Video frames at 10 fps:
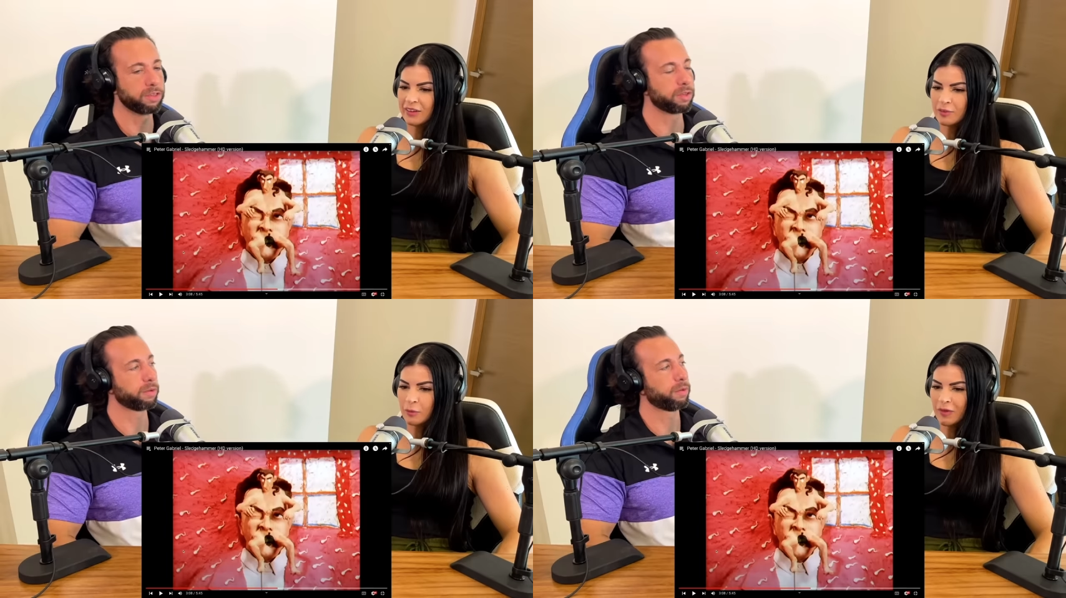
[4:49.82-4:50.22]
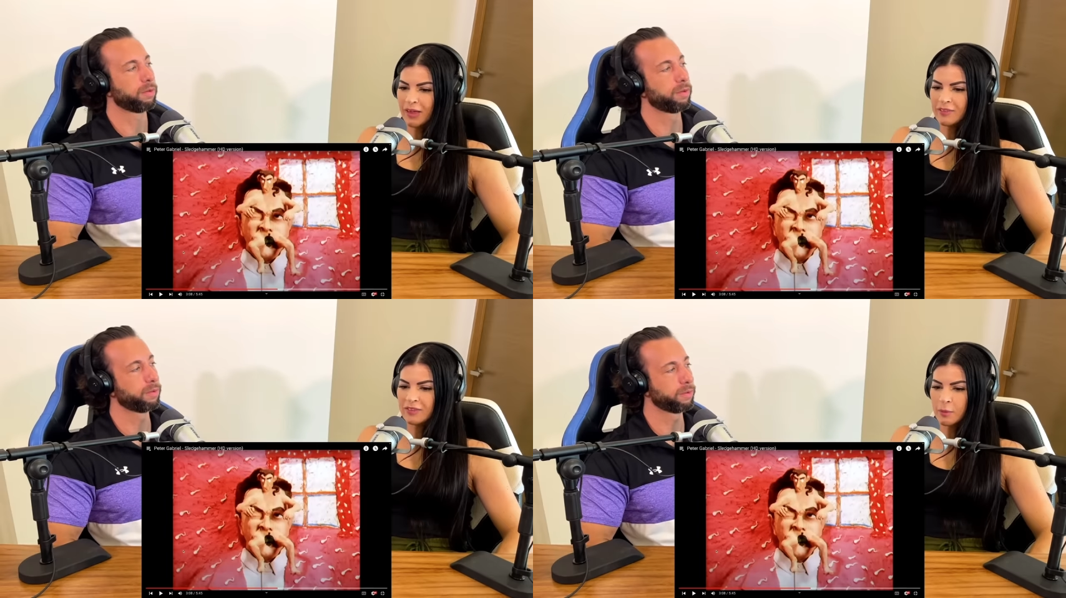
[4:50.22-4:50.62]
Speaker 1: got so, some
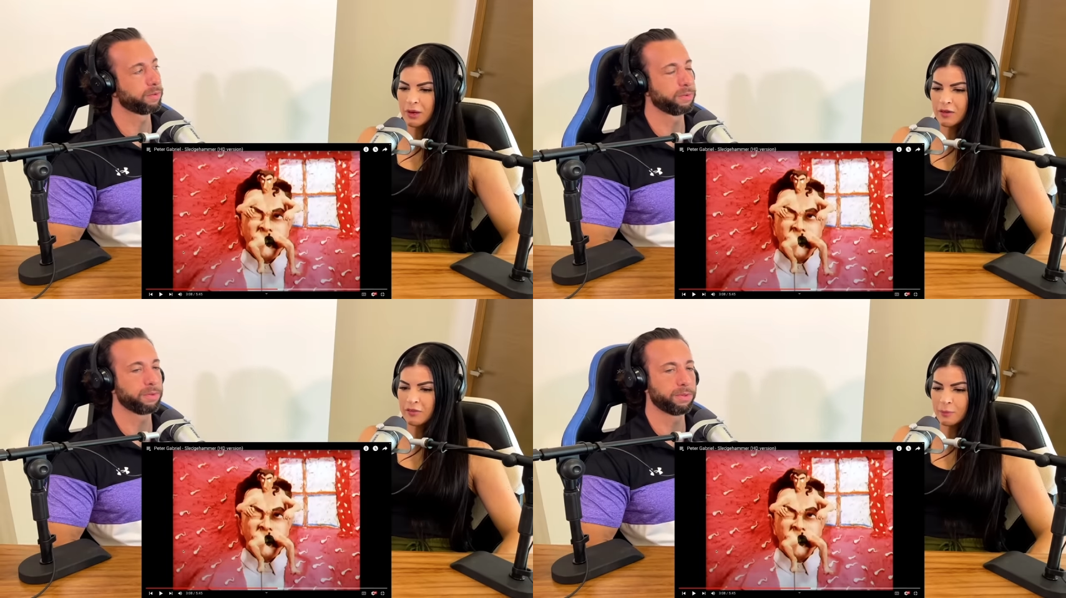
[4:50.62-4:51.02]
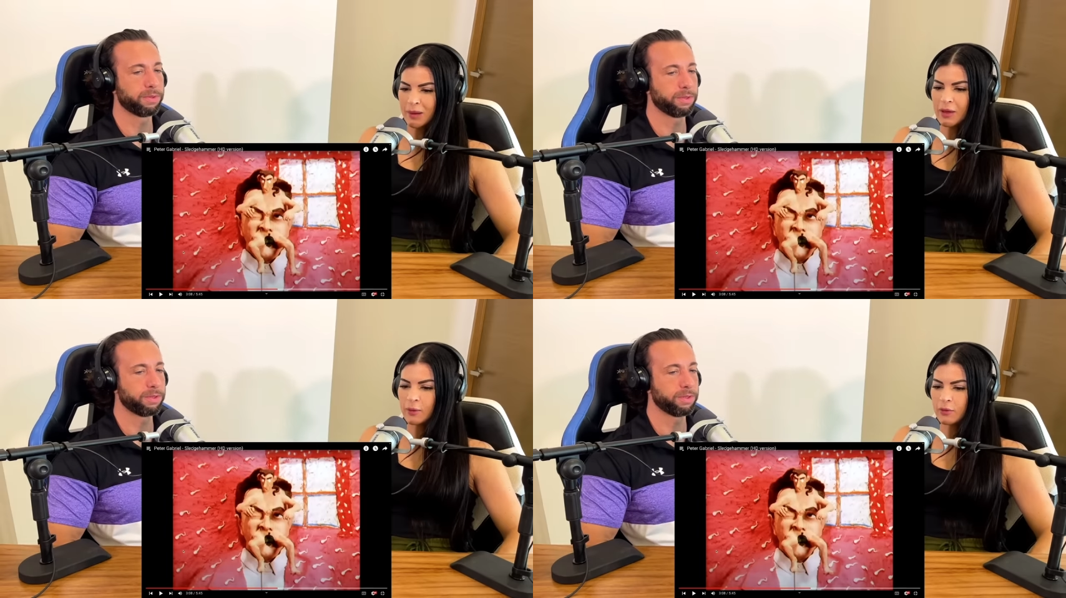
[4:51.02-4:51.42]
legs coming out of his
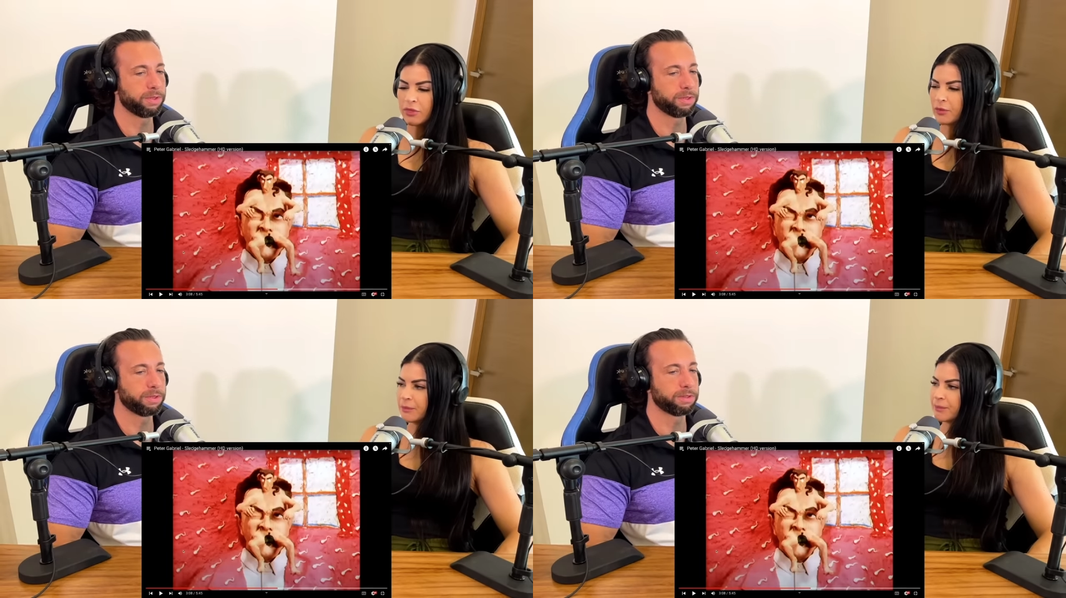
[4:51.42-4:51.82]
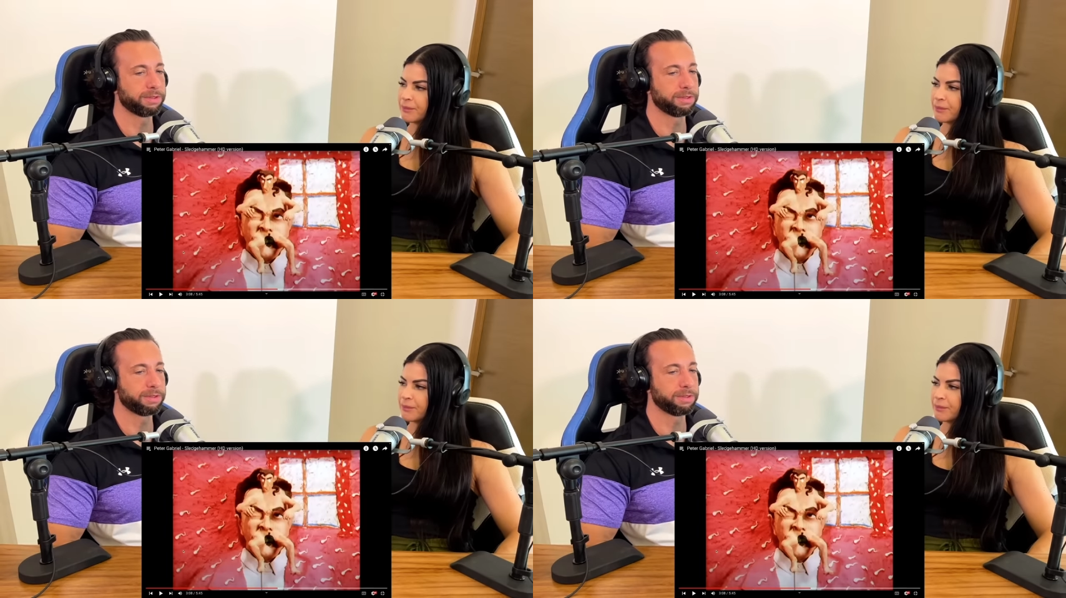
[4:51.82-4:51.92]
mouth.